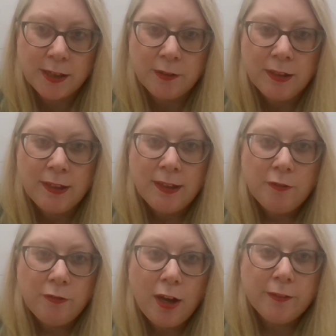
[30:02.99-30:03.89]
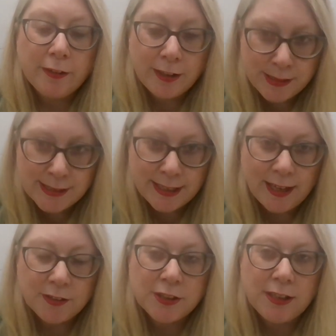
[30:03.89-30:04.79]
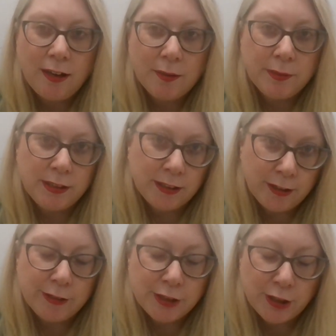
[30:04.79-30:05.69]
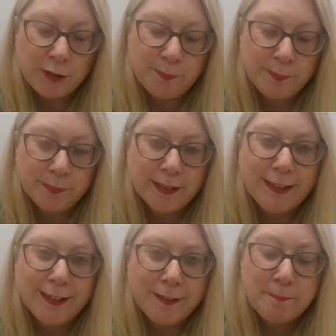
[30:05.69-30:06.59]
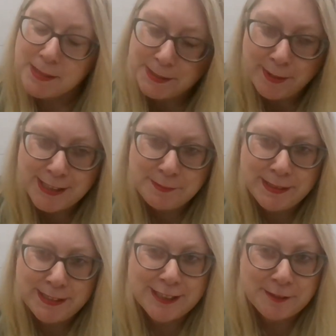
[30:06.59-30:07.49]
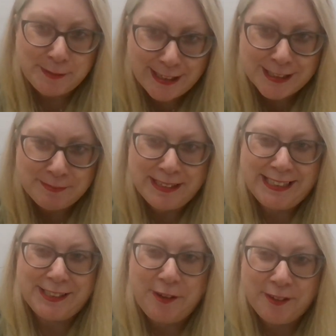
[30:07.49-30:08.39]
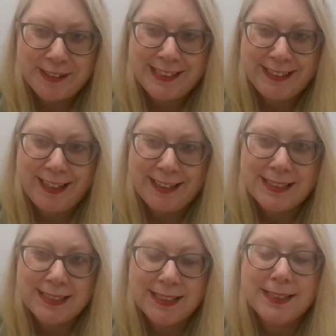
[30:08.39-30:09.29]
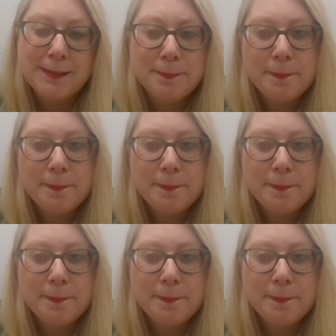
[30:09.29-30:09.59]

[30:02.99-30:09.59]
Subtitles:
So rather than missing out, I would encourage you, despite it being Digital Week, to please call us in that instance.